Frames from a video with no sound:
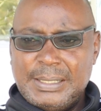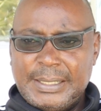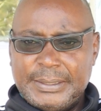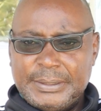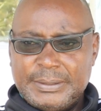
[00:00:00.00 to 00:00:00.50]

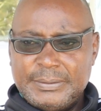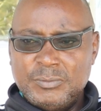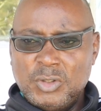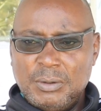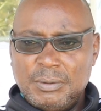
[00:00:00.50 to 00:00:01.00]
and
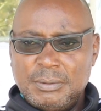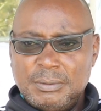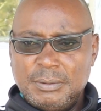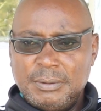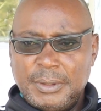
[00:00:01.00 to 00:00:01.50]

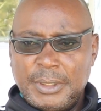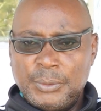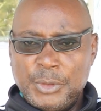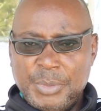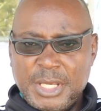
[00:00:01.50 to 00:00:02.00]

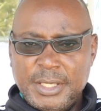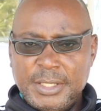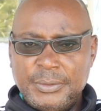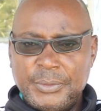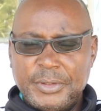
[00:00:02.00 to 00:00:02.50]
we
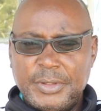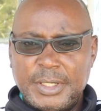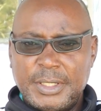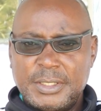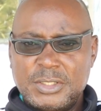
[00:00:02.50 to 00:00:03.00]
begin with
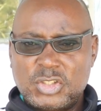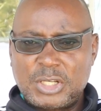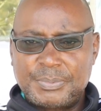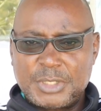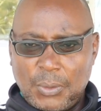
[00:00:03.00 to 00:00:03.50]

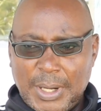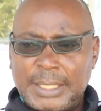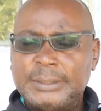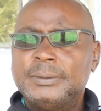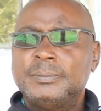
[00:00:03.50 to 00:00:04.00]
chapter
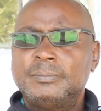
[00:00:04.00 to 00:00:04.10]
1,